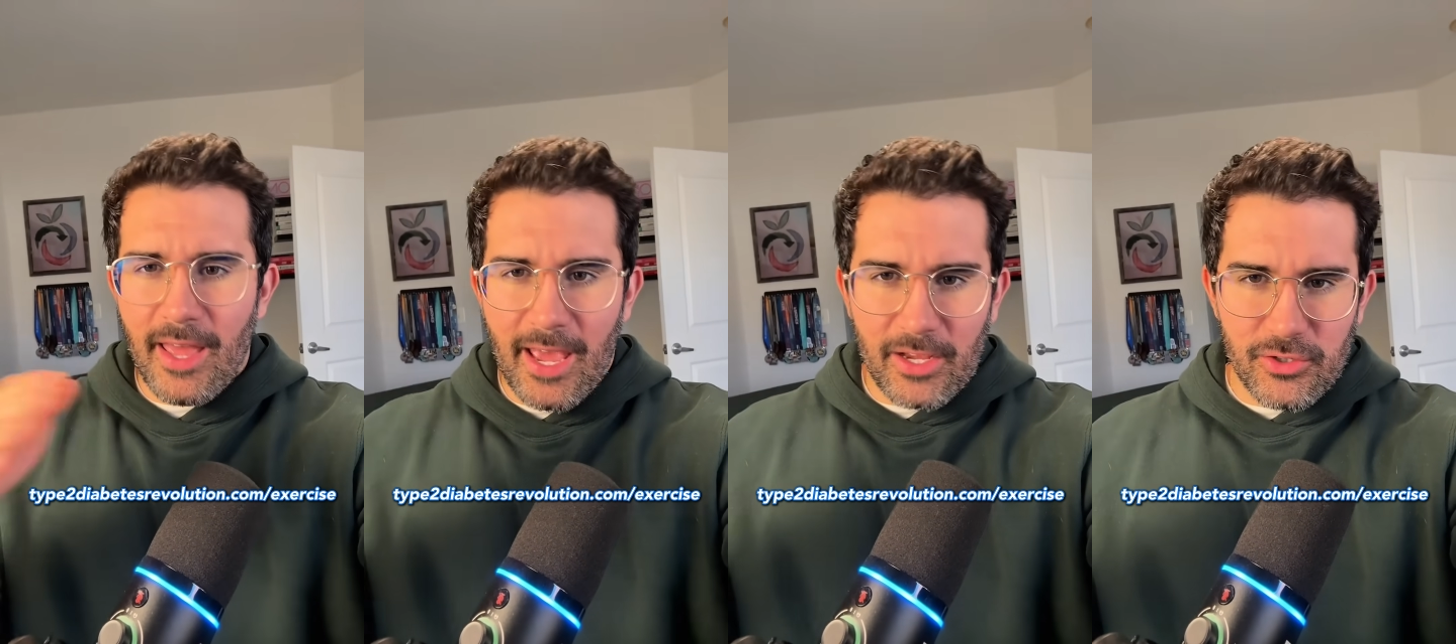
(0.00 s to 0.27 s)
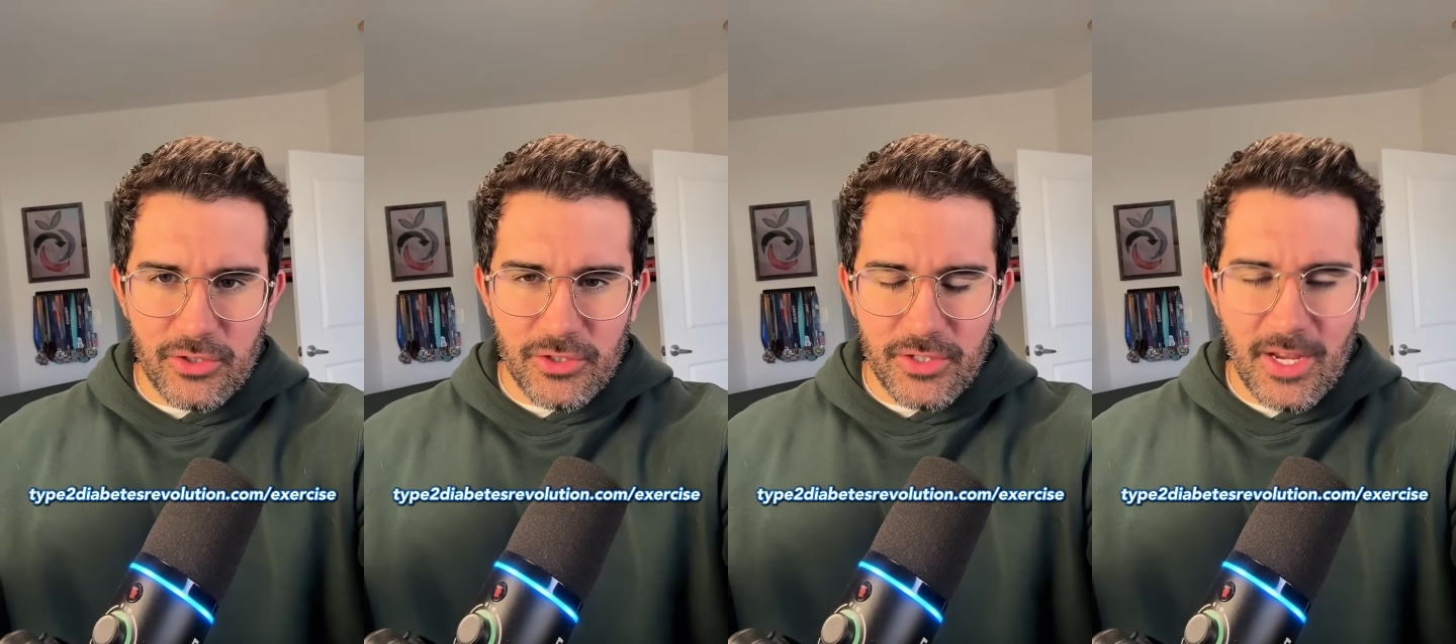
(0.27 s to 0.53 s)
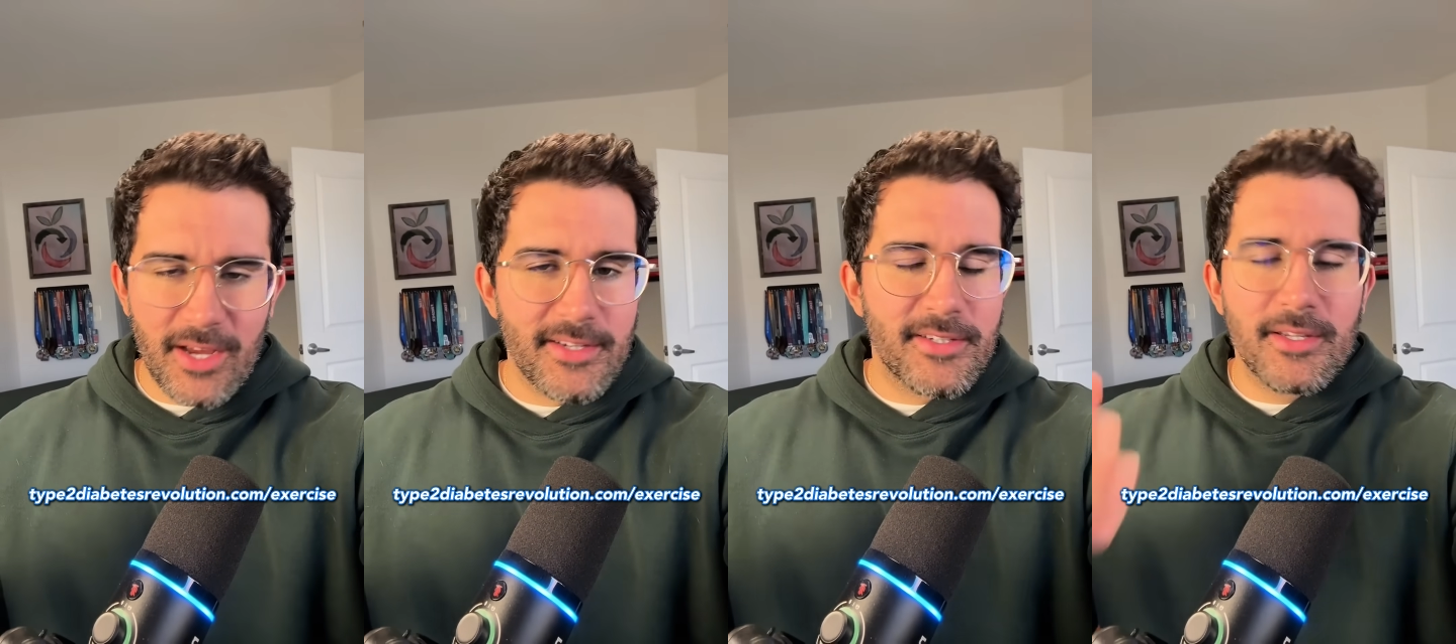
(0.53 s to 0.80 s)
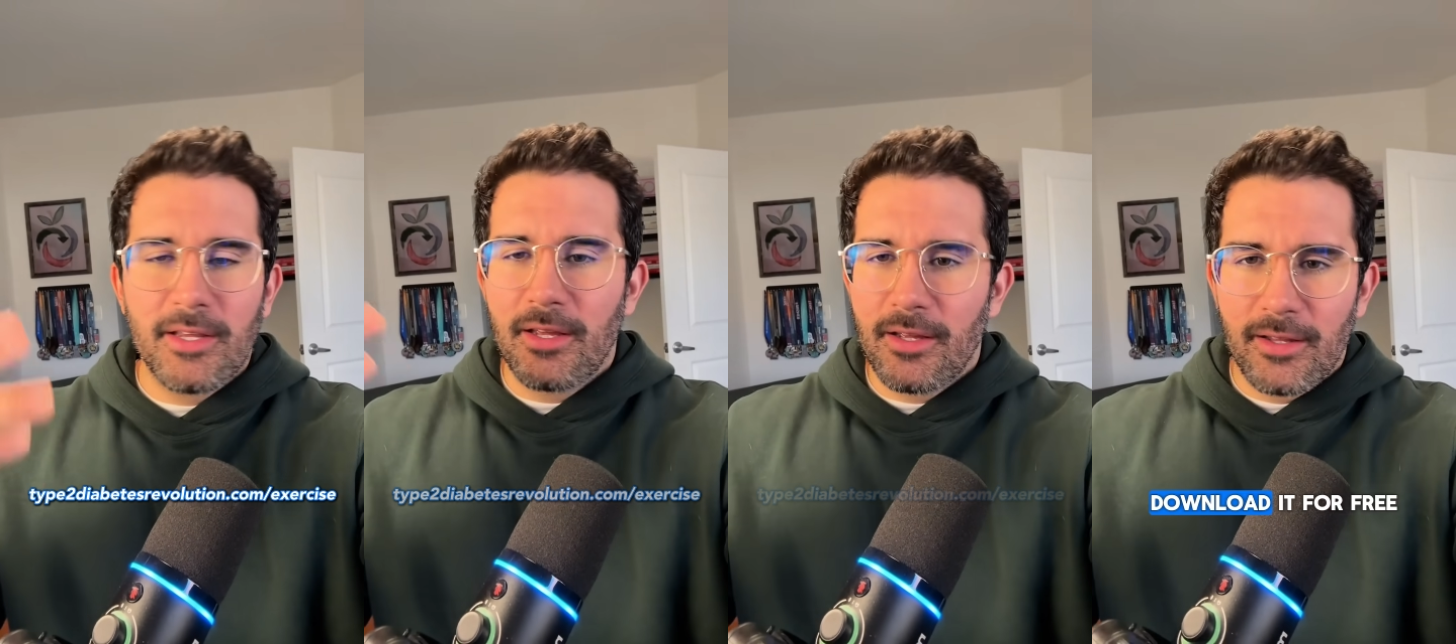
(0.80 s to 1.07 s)

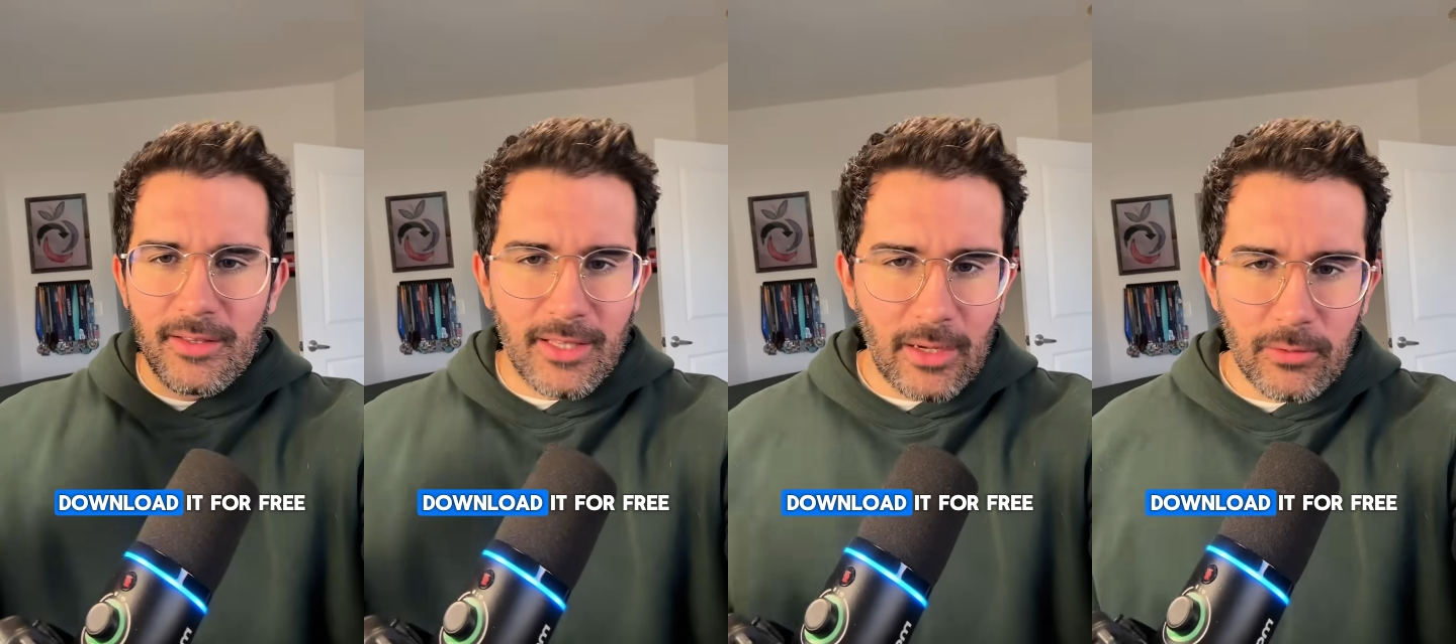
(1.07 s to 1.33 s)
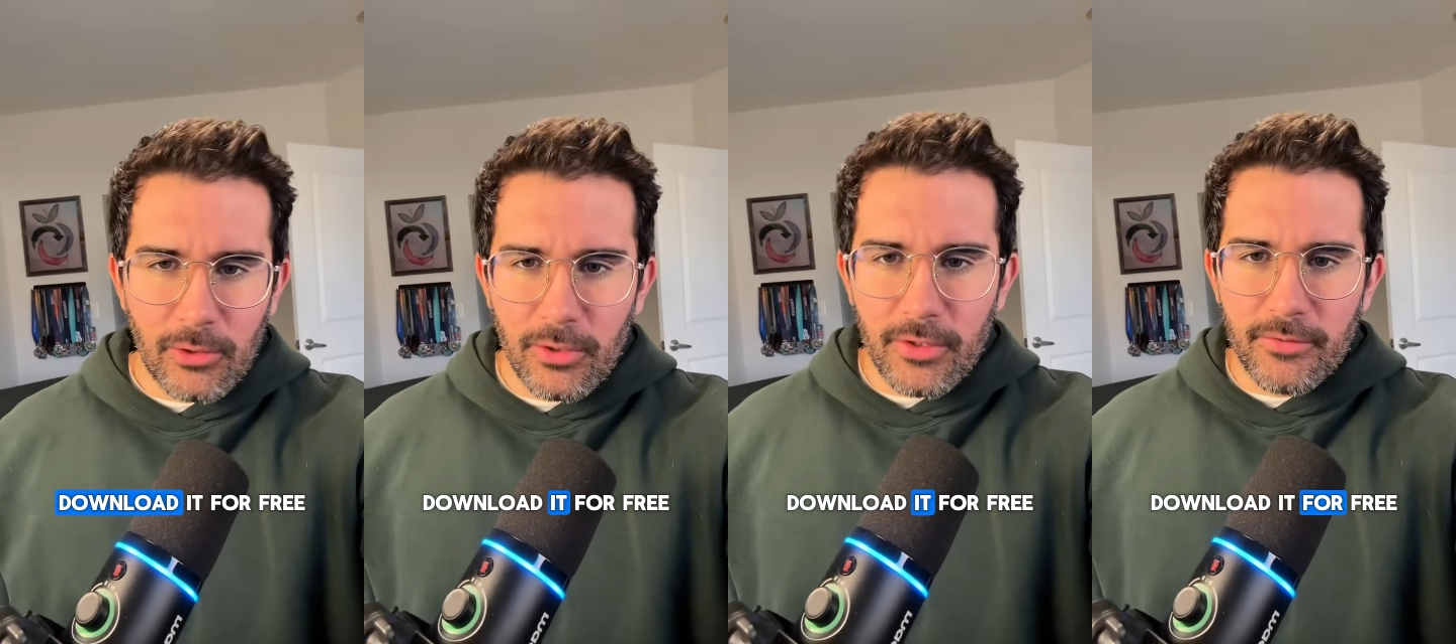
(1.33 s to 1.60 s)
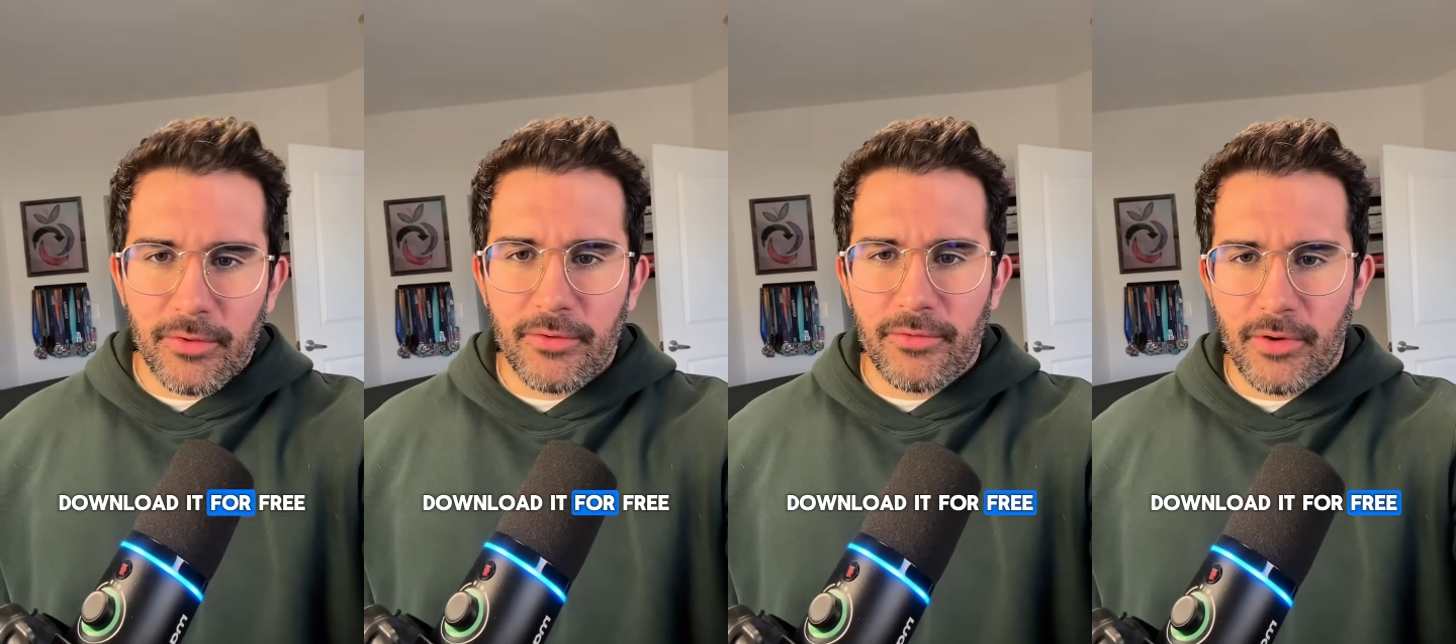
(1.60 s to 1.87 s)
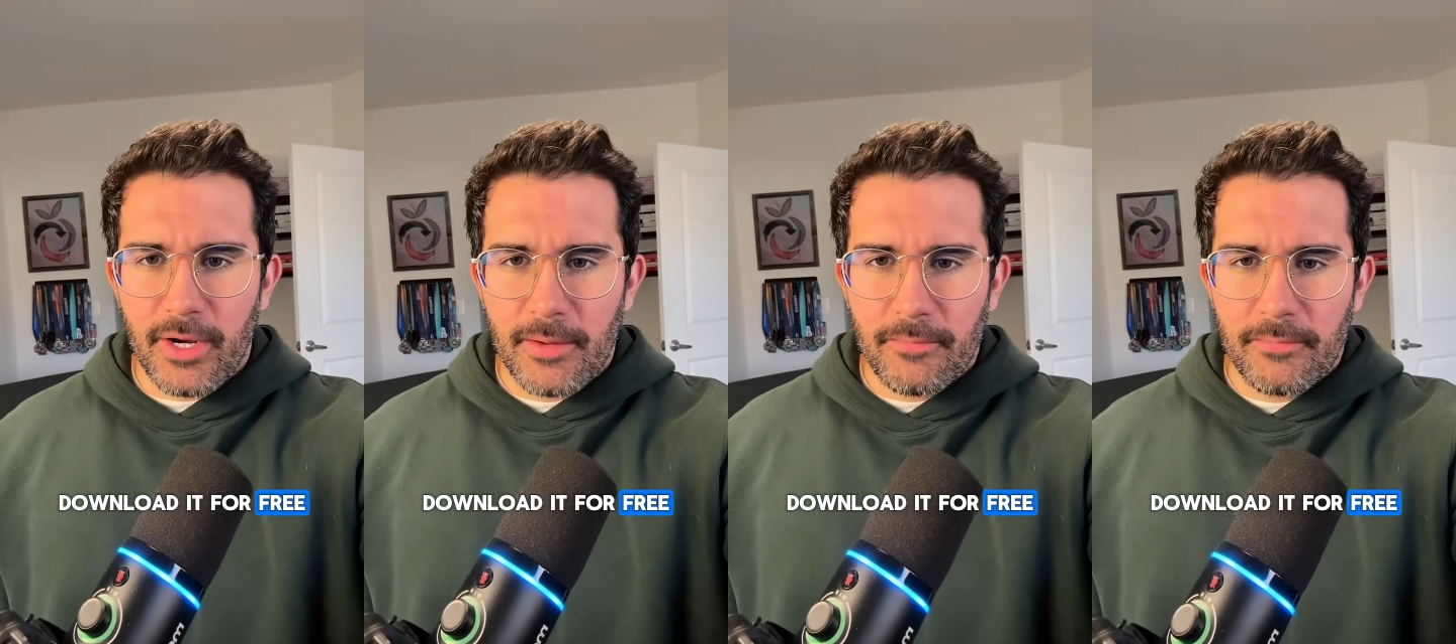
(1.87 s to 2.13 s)
exercise. Download it for
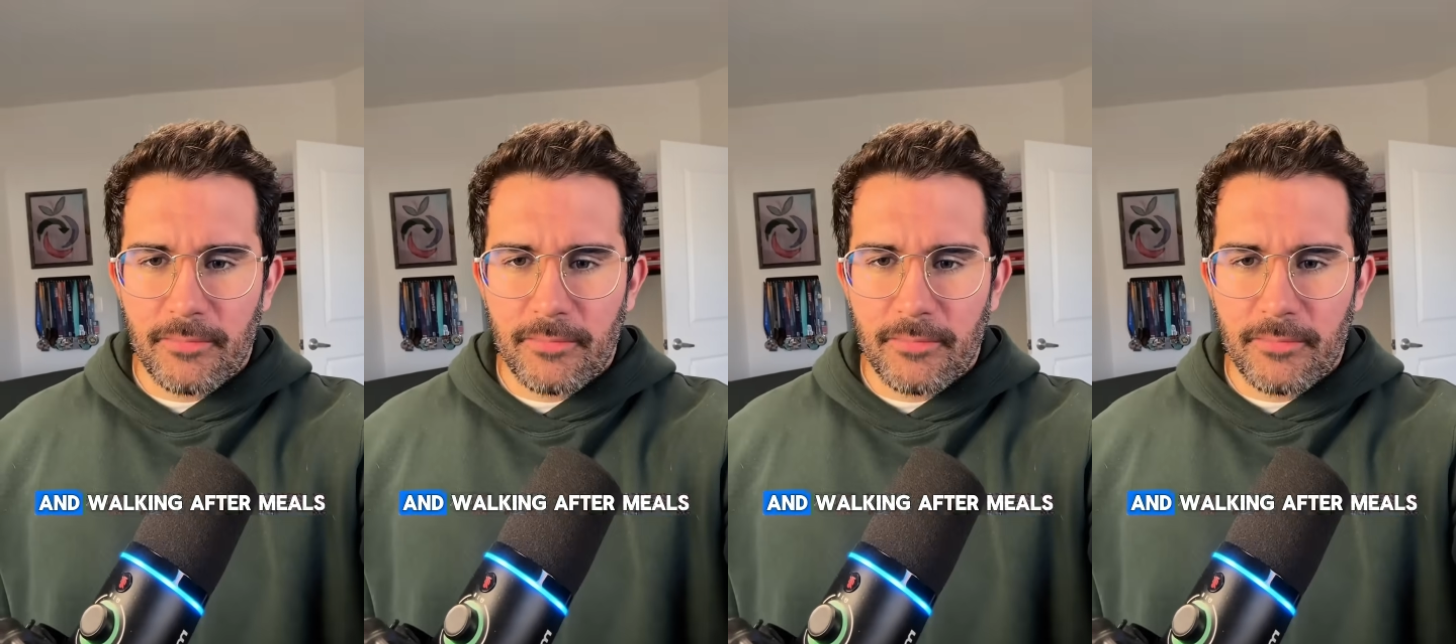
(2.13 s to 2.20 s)
free.